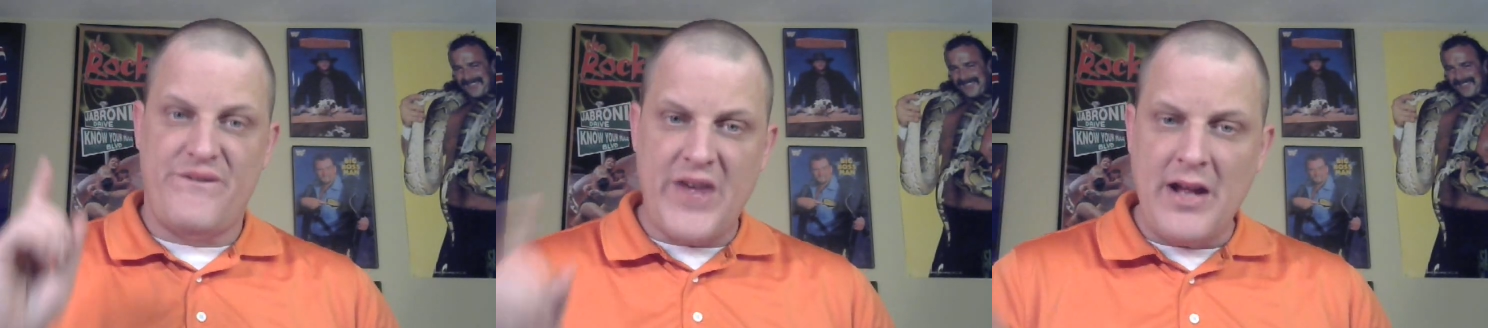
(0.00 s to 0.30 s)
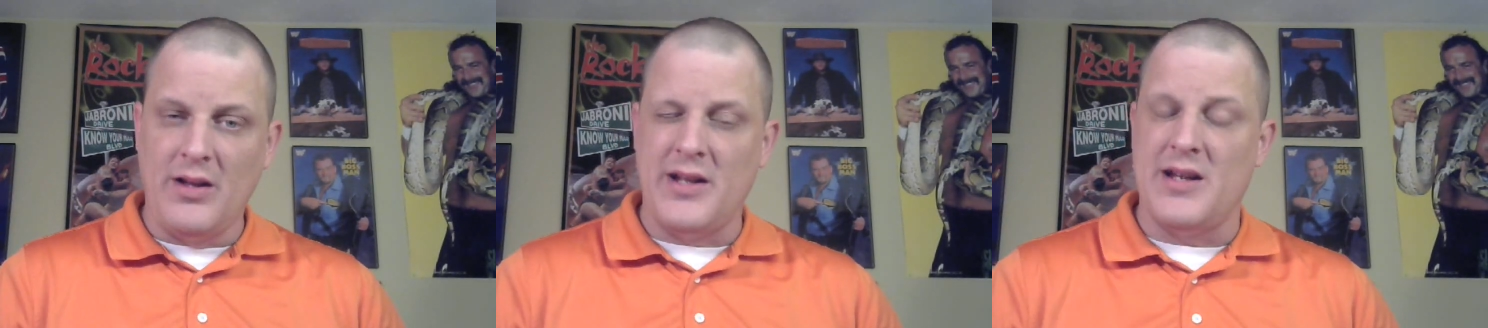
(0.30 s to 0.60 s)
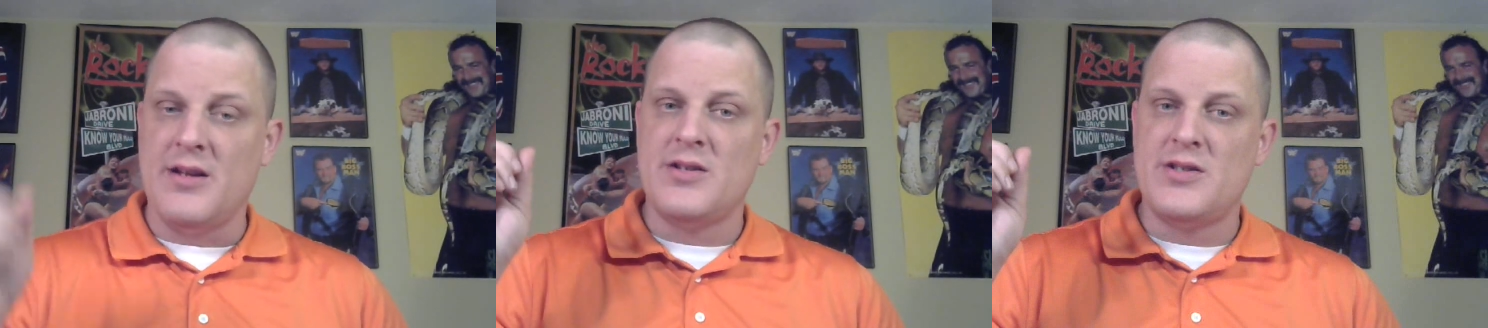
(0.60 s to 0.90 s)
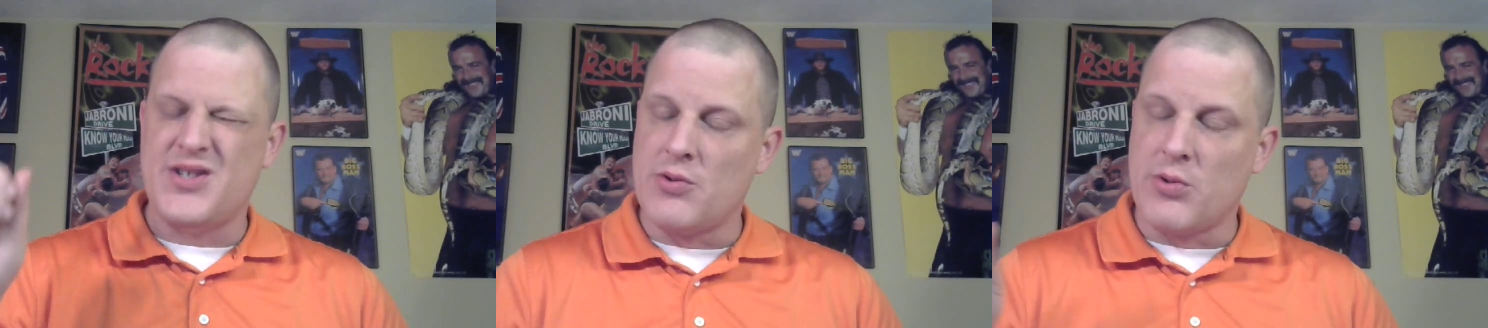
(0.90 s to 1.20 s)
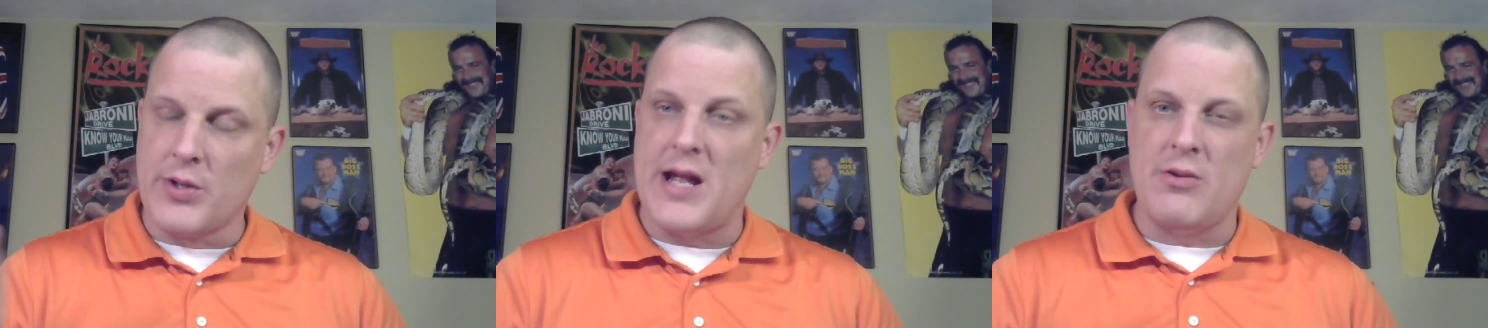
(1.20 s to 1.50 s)
Speaker 1: failing to
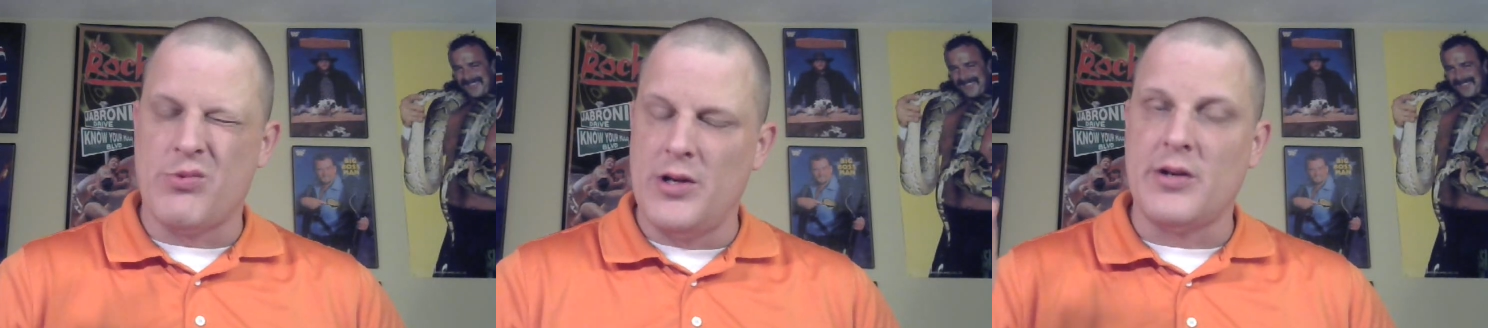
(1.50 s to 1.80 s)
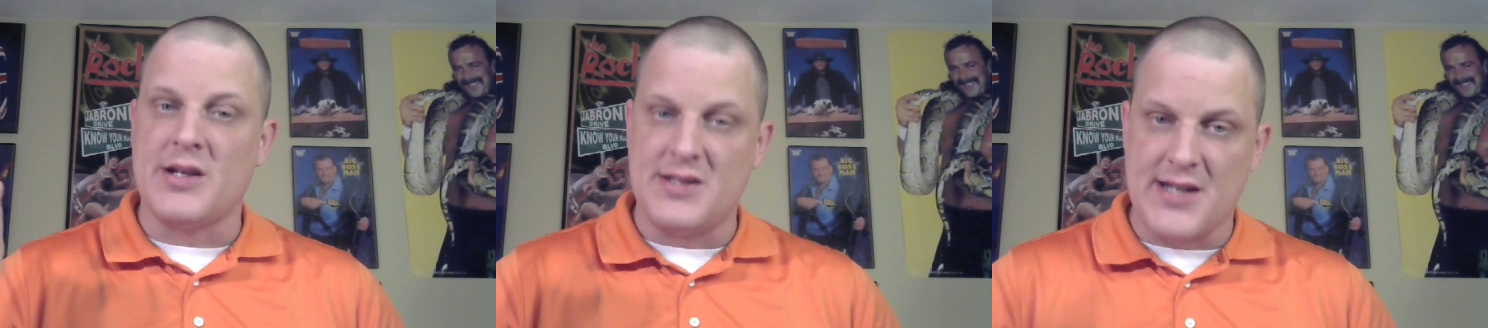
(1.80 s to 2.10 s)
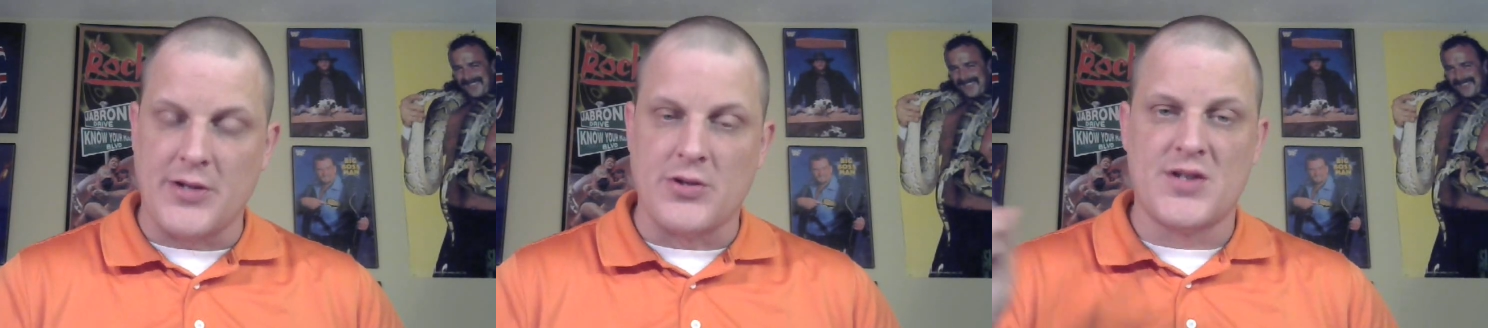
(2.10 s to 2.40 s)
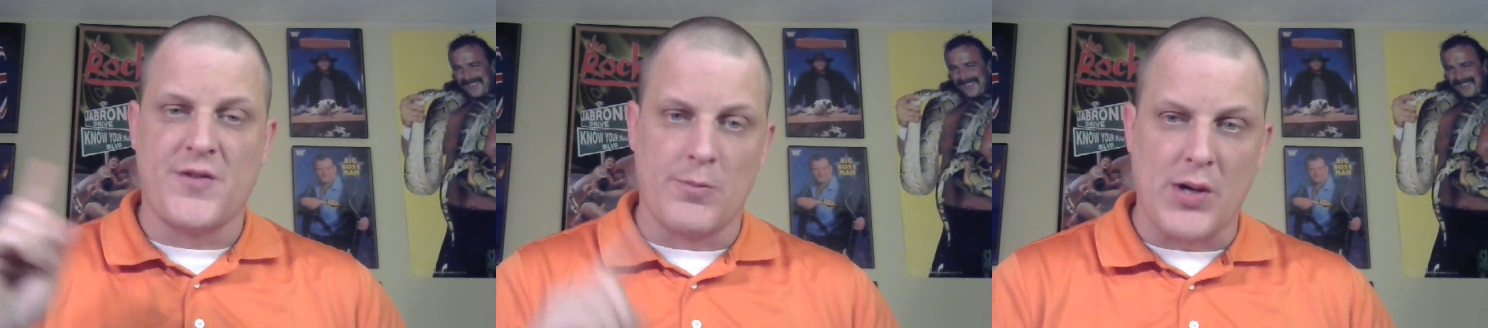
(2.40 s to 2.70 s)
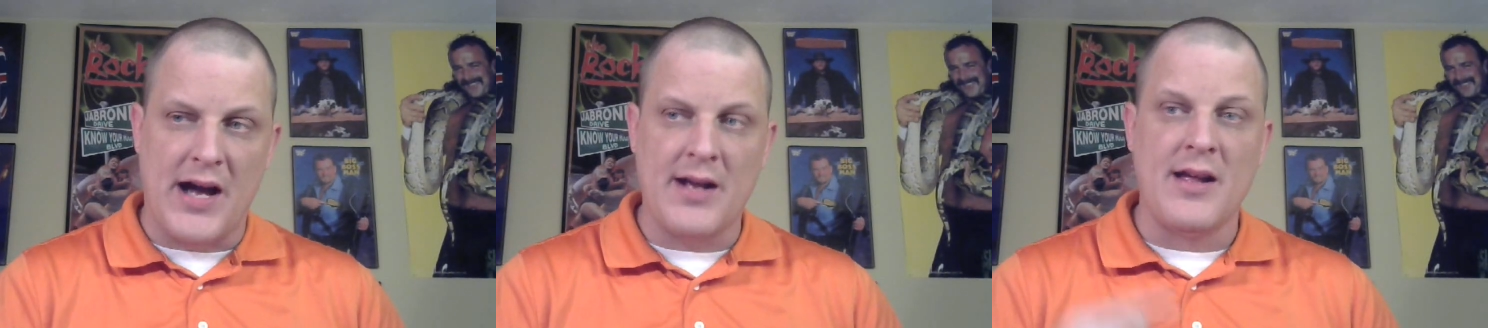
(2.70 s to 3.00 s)
create real contenders for
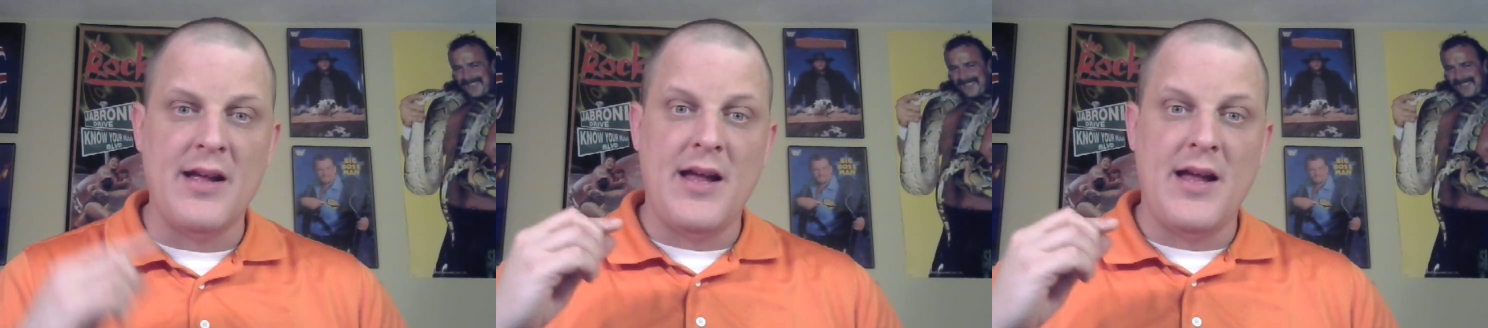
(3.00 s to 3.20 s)
Brock,